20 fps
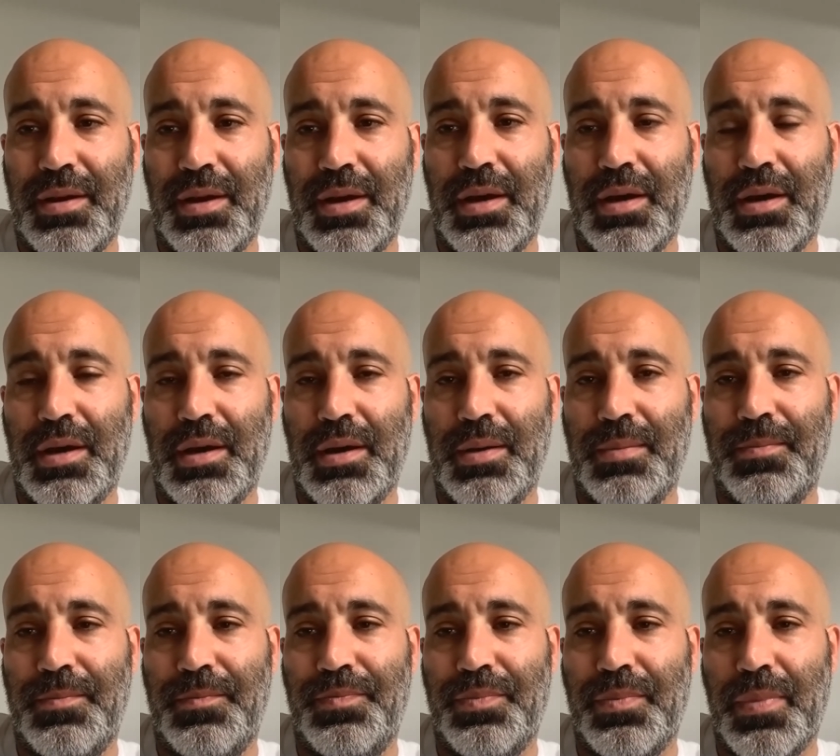
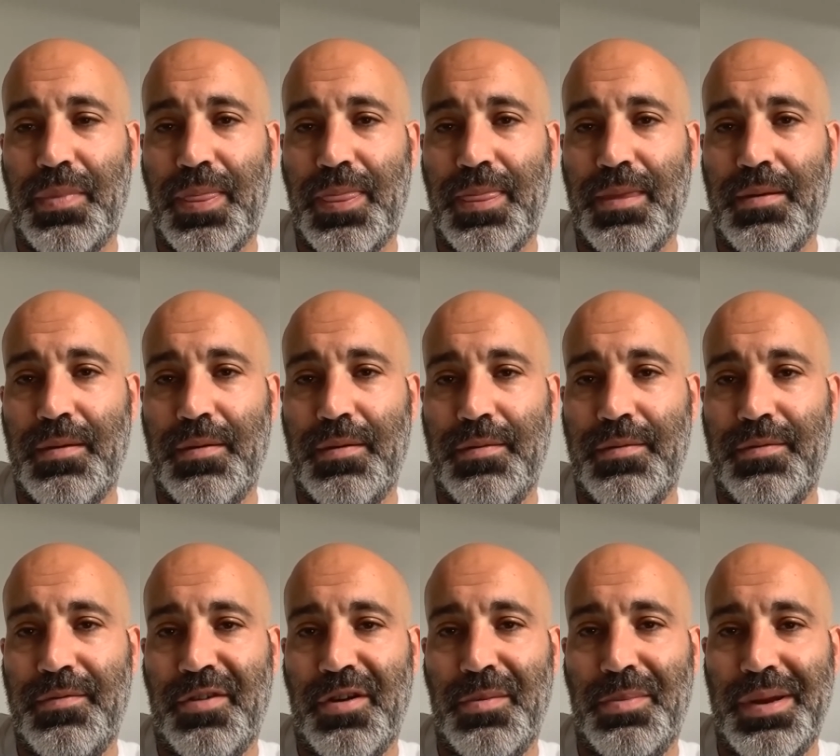
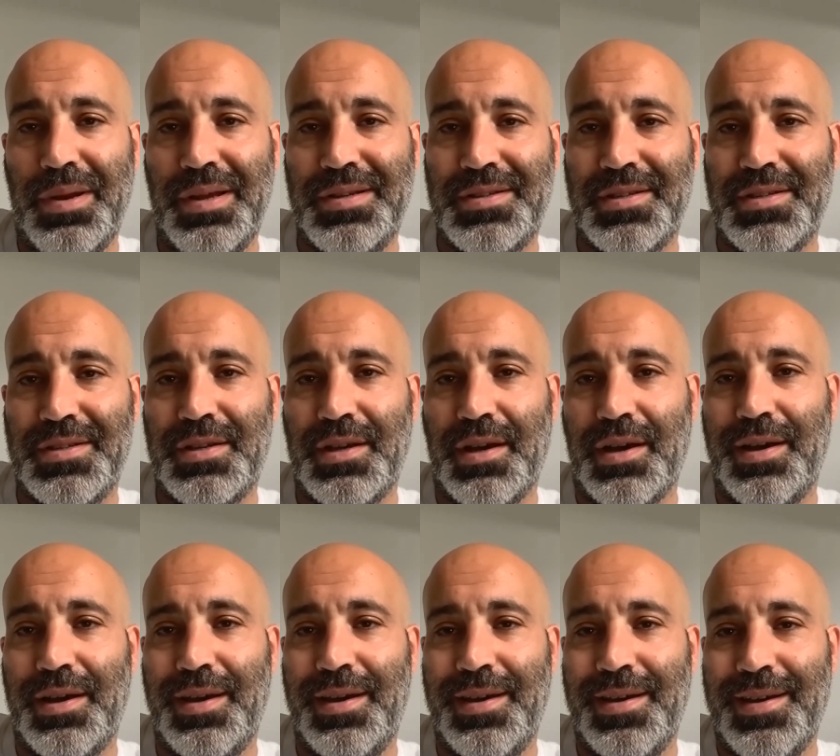Very pleased to
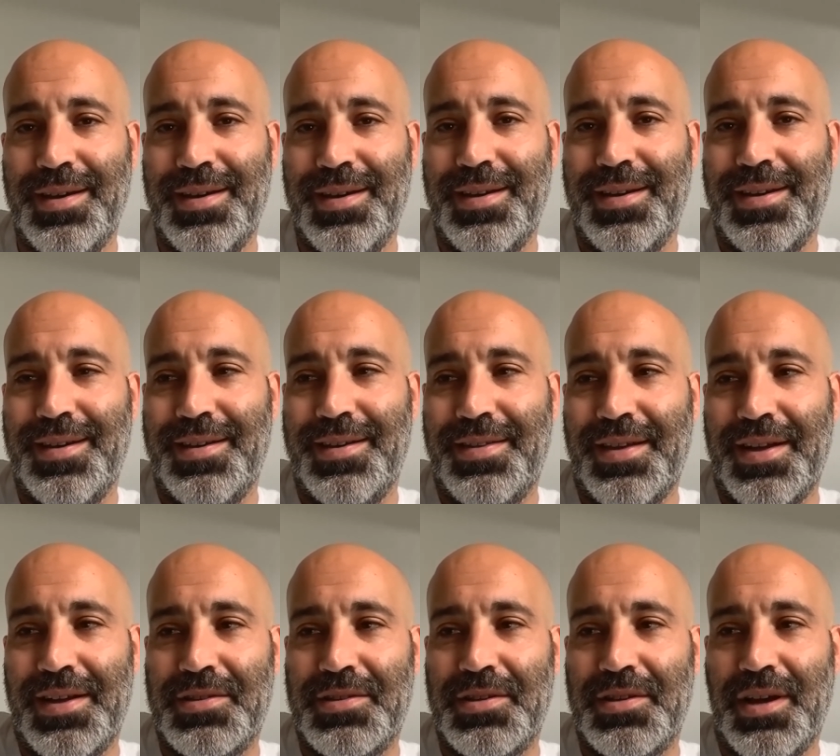say
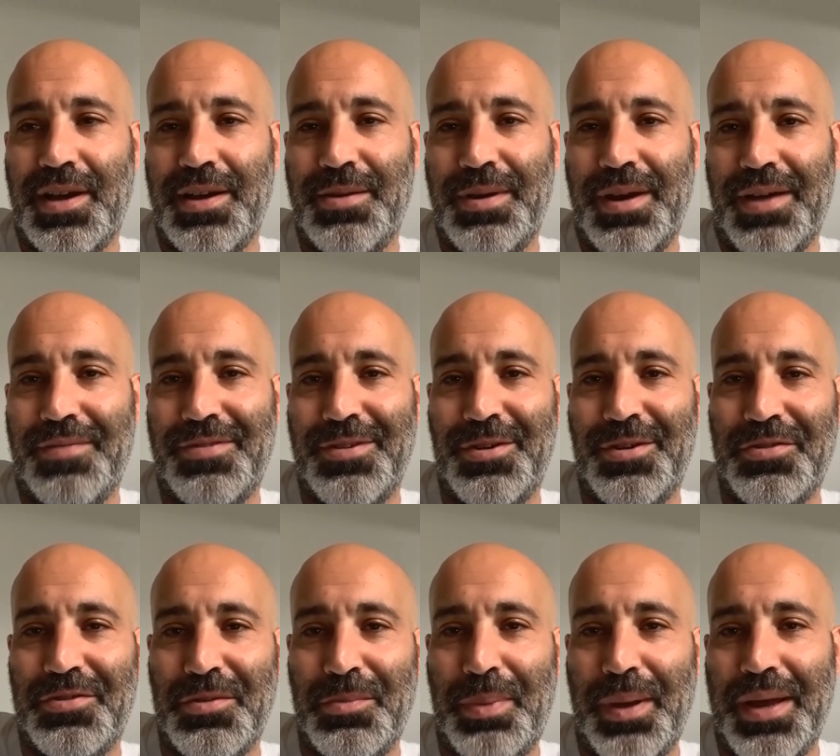that to date we haven't
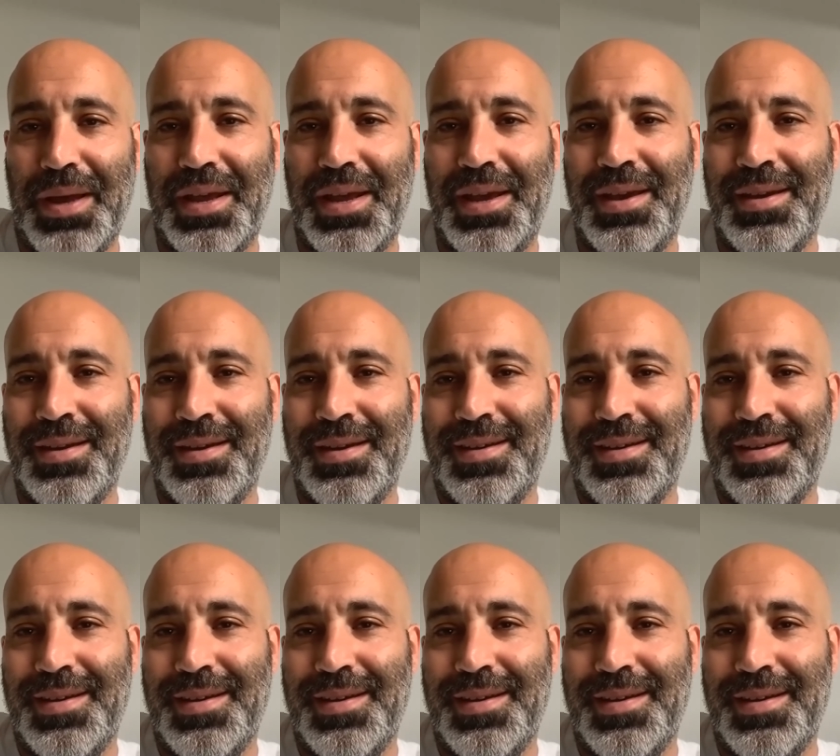lost a penny.